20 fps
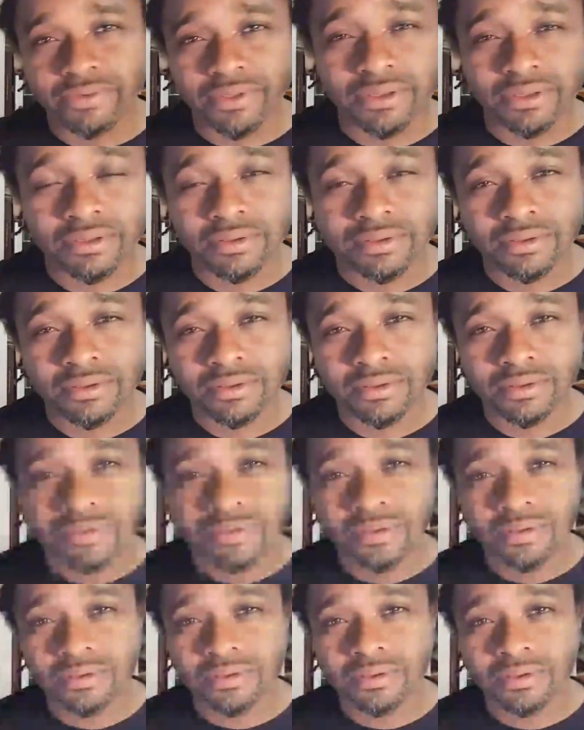But King
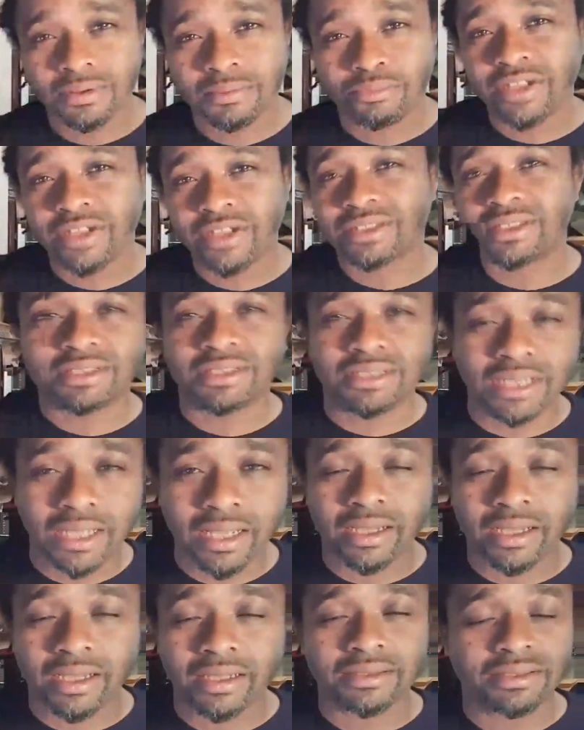David, Prester John,
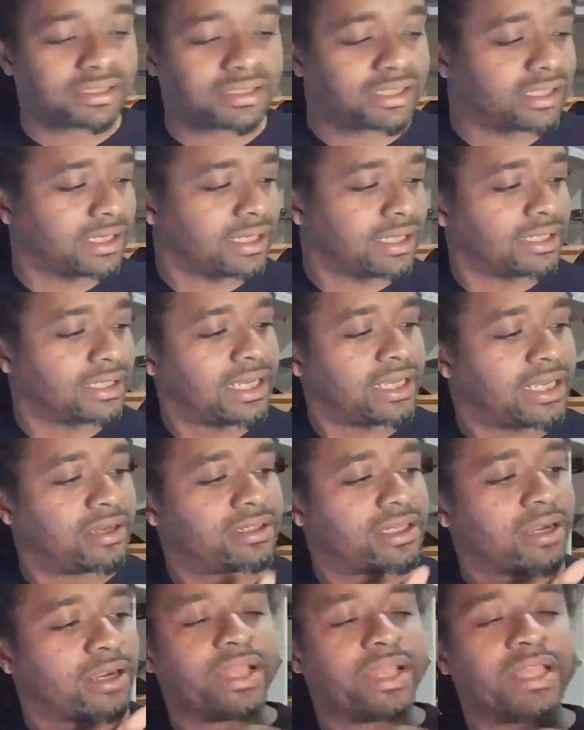sent a letter
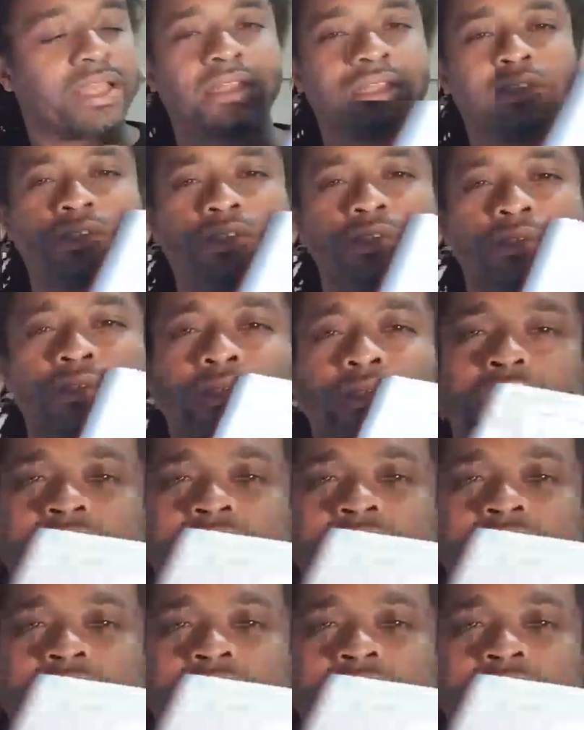directly to